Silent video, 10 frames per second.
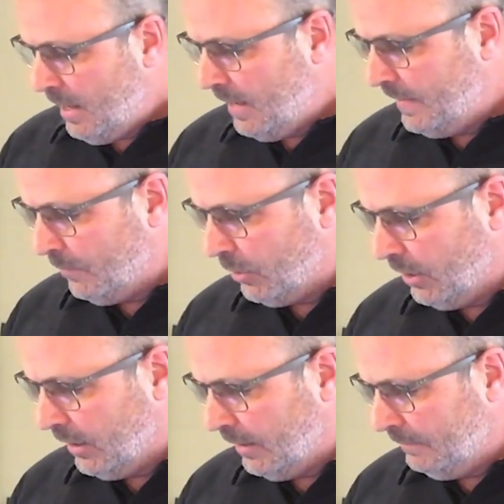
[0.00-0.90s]
and then we're
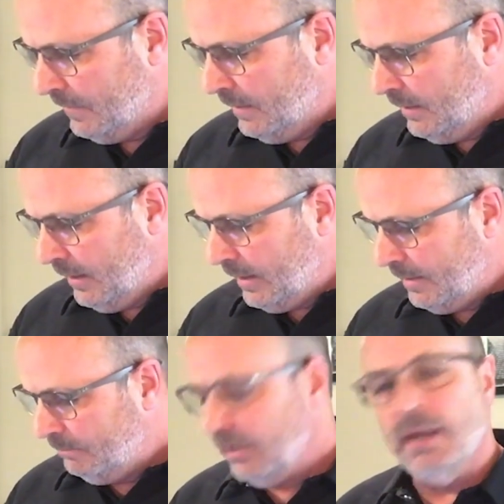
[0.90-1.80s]
going to
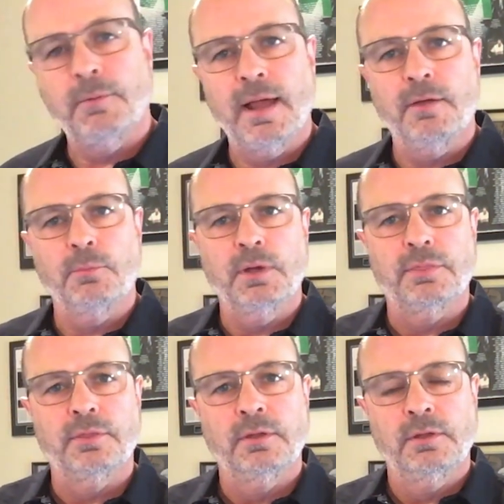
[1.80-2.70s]
play around
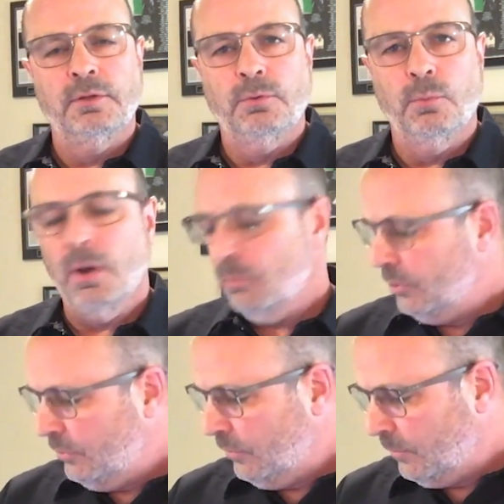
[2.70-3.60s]
with what we're
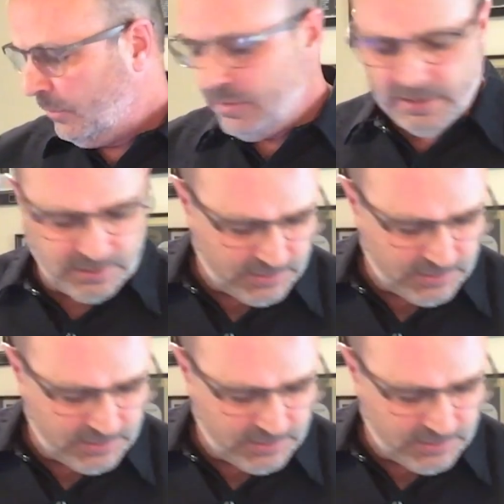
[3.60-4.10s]
doing with these.